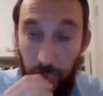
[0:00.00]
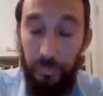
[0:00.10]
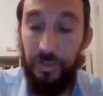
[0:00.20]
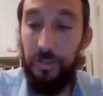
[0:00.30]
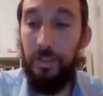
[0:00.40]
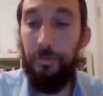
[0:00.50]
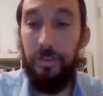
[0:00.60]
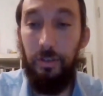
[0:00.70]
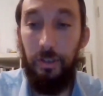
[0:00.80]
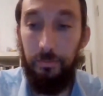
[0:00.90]
which itself
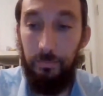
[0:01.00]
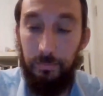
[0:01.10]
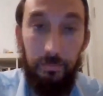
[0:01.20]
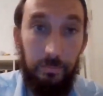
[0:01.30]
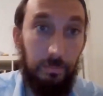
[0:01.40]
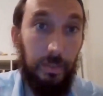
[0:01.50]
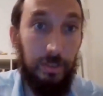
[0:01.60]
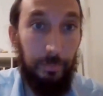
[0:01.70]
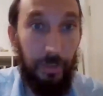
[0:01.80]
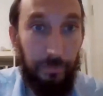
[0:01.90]
is not,
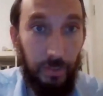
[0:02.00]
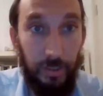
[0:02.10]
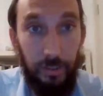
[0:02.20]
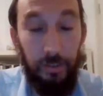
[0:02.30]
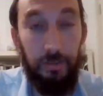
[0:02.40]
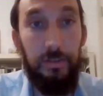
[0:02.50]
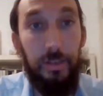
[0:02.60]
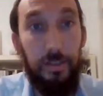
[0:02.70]
is a bit of a,